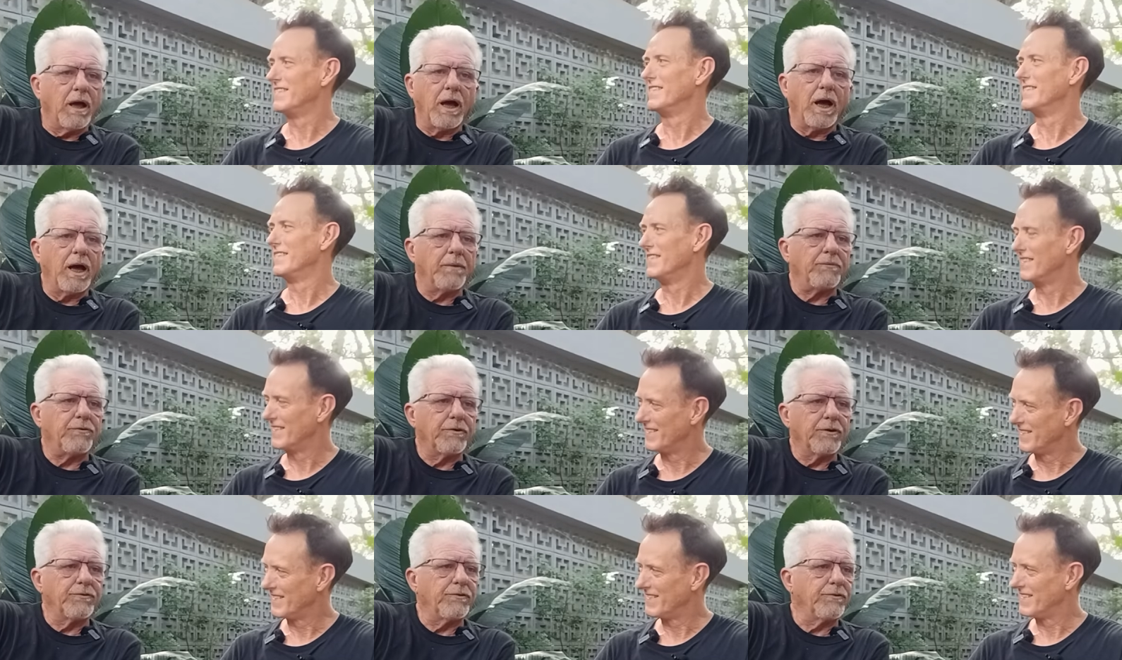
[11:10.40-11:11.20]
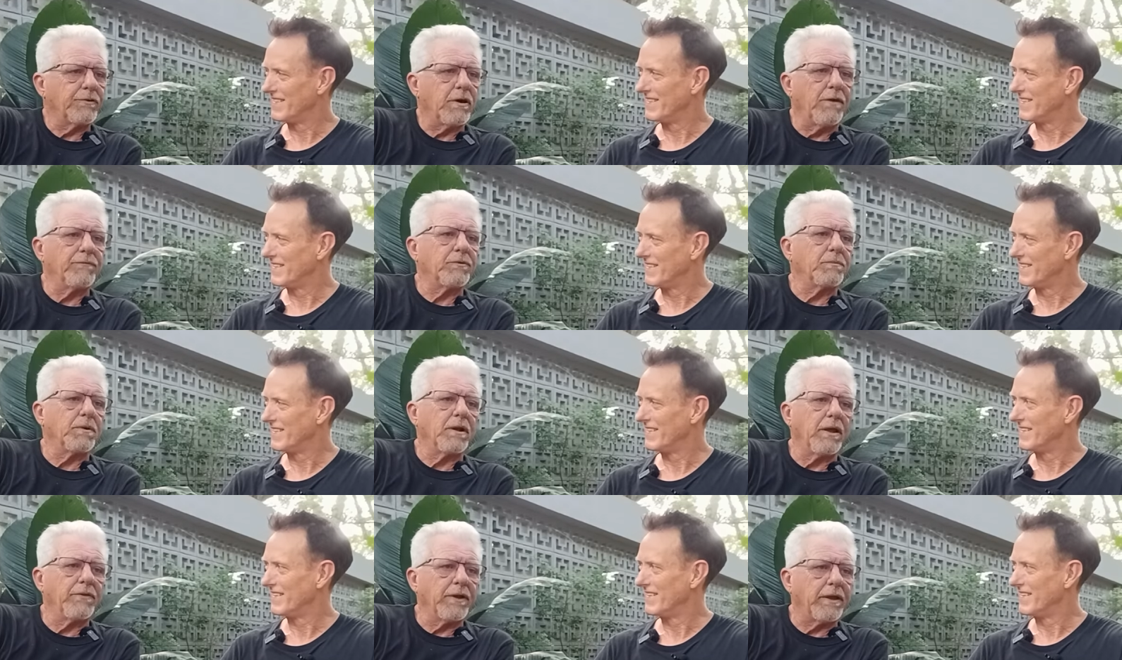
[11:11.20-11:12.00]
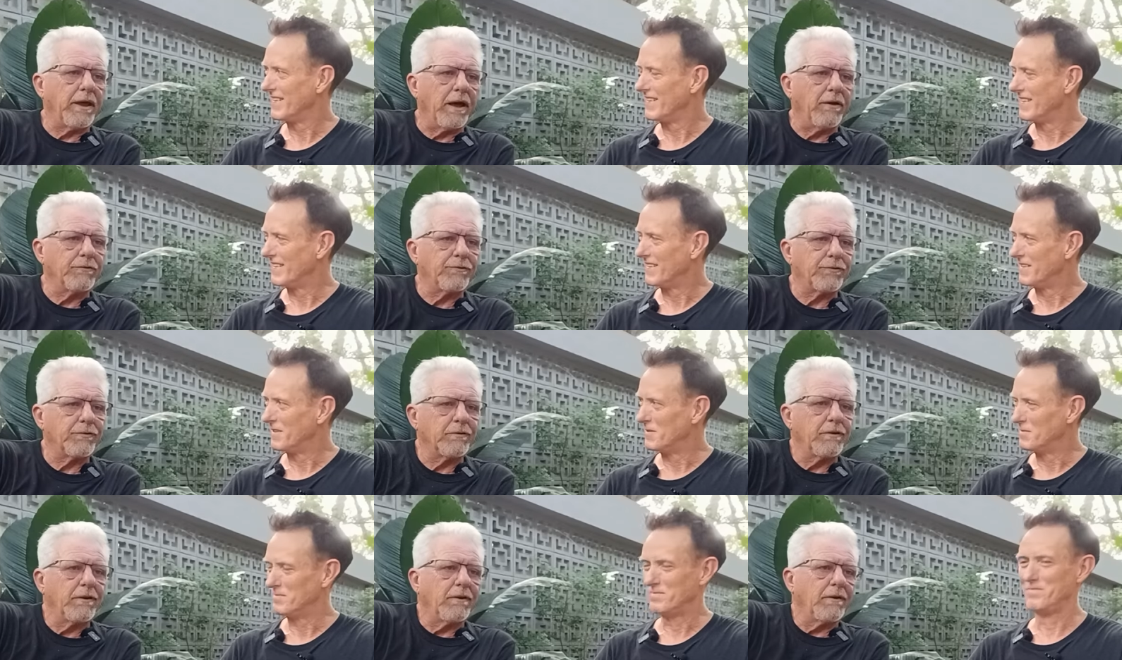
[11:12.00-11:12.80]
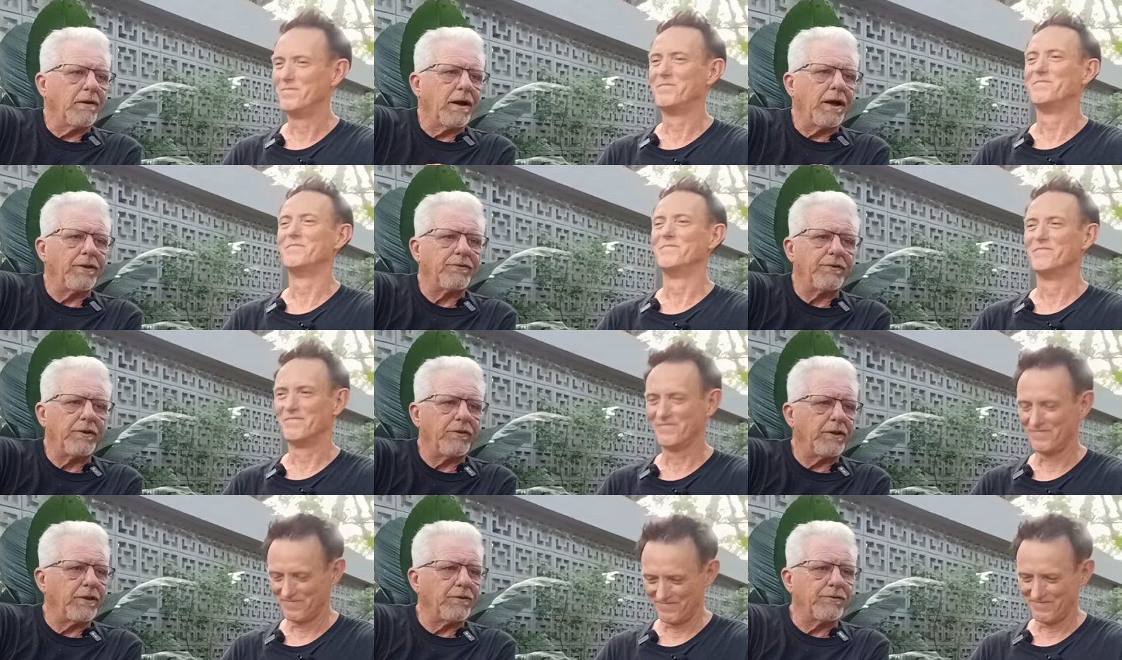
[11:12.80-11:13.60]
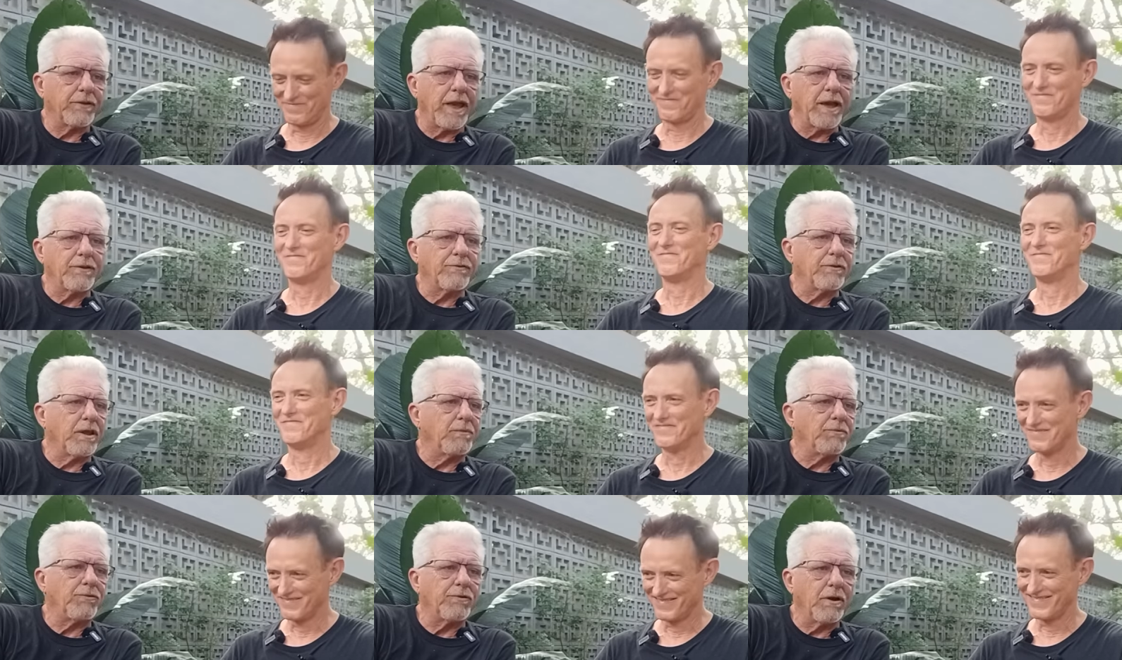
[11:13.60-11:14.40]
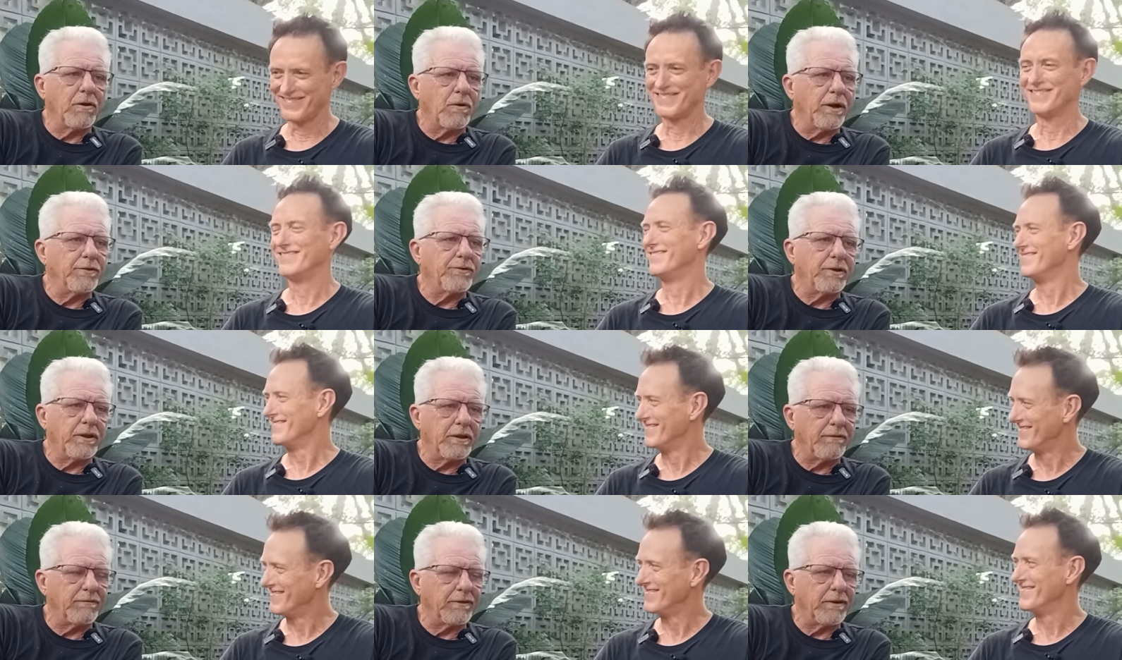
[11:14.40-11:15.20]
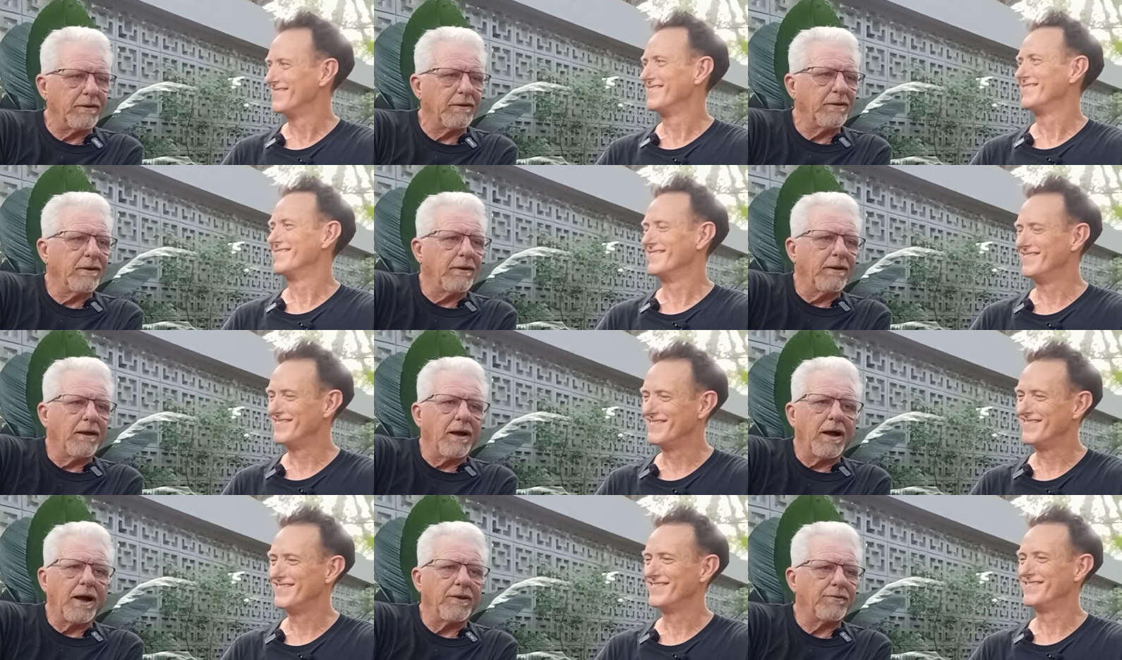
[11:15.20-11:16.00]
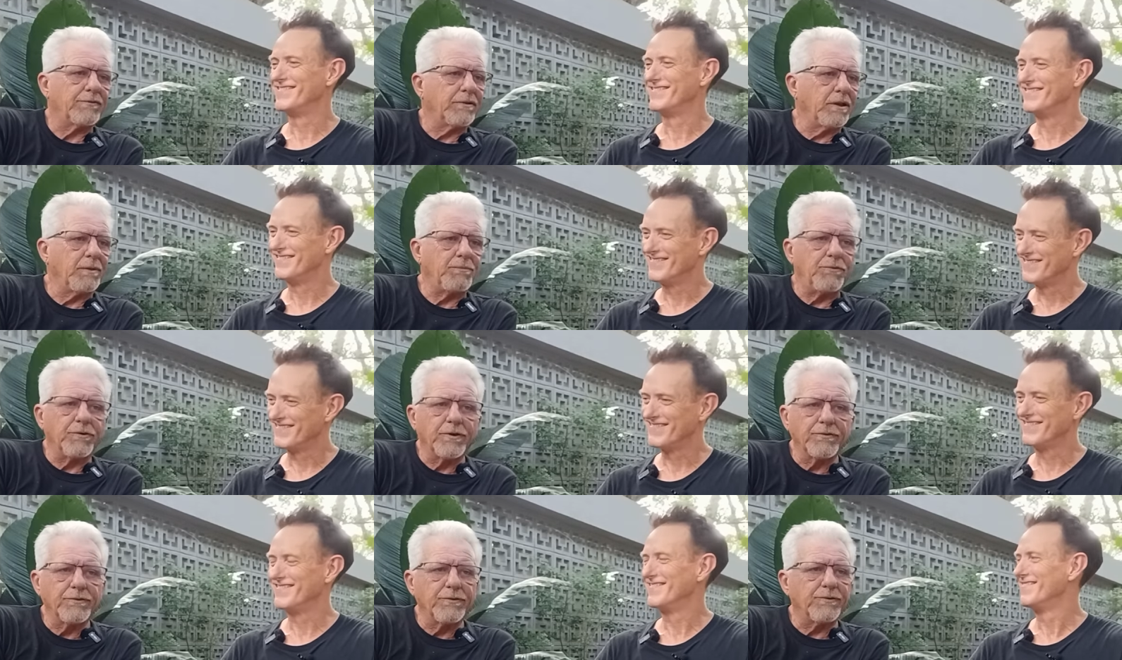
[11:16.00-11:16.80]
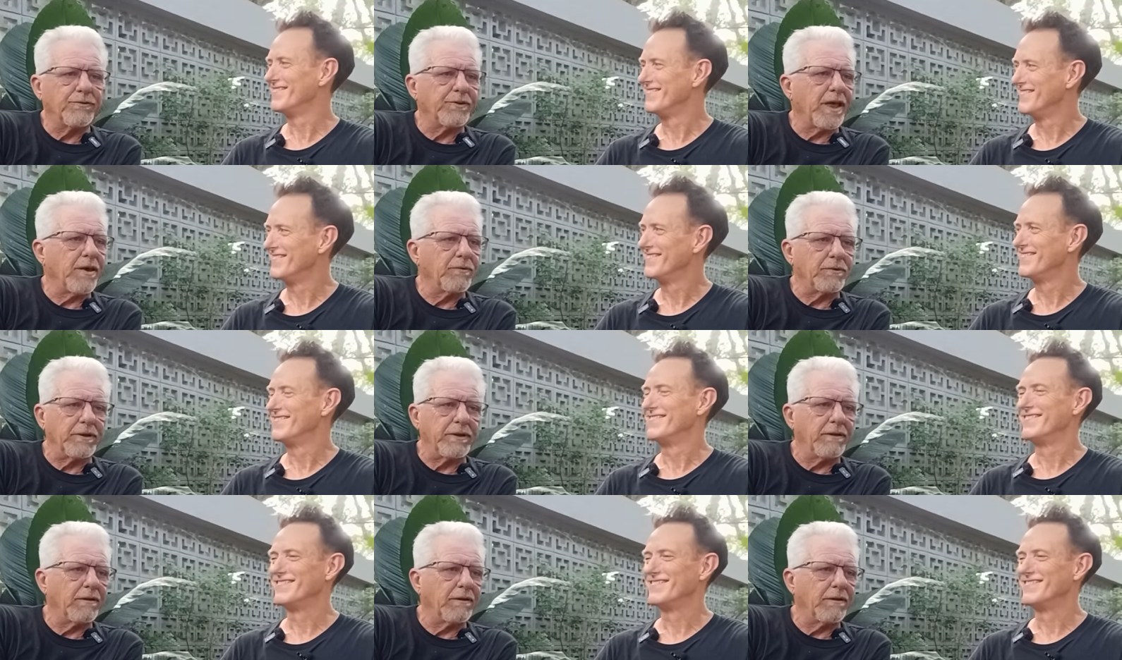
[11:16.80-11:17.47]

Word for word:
Speaker 1: I'm just as comfortable on the couch I see the exact same show on TV. Mm. I sleep just as soundly